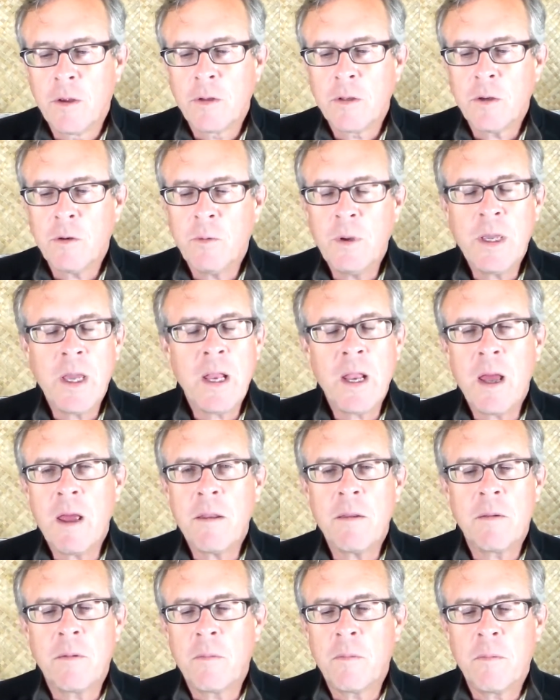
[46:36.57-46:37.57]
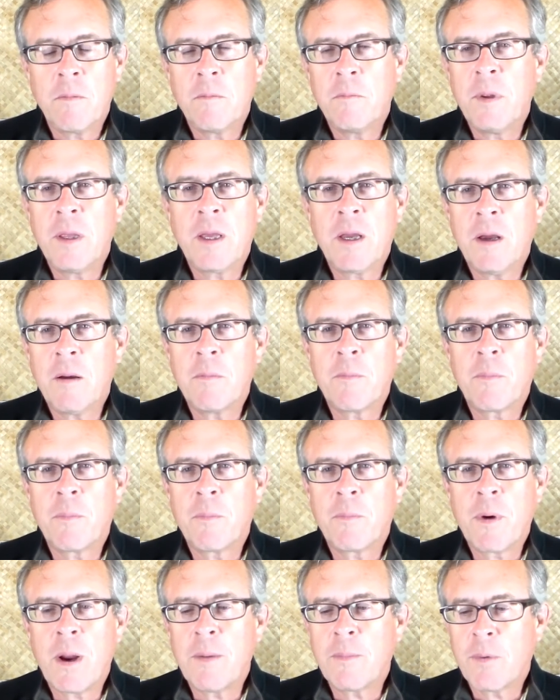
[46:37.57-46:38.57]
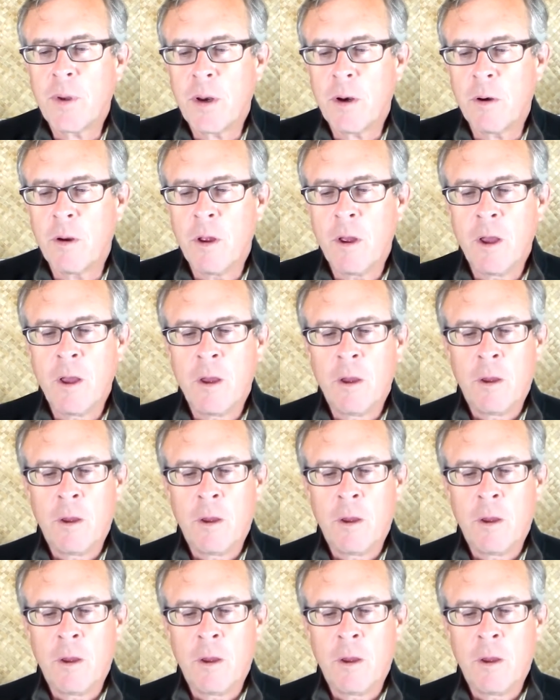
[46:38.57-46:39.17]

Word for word: So we cannot become prime creator.